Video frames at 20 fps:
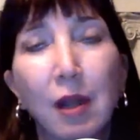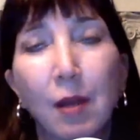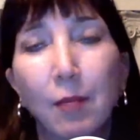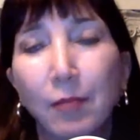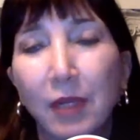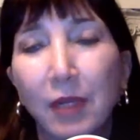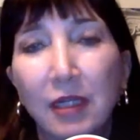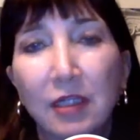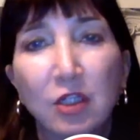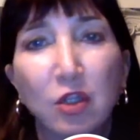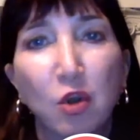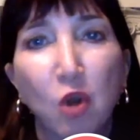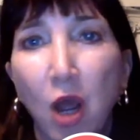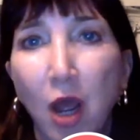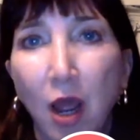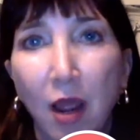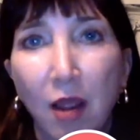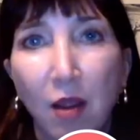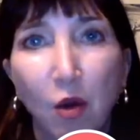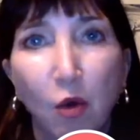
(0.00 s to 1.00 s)
companies in
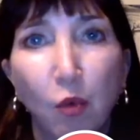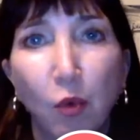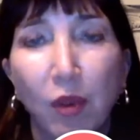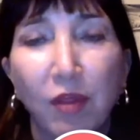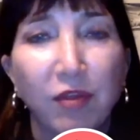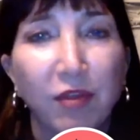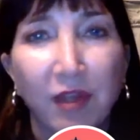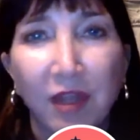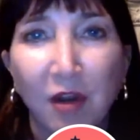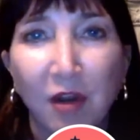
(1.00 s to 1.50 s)
Ohio with,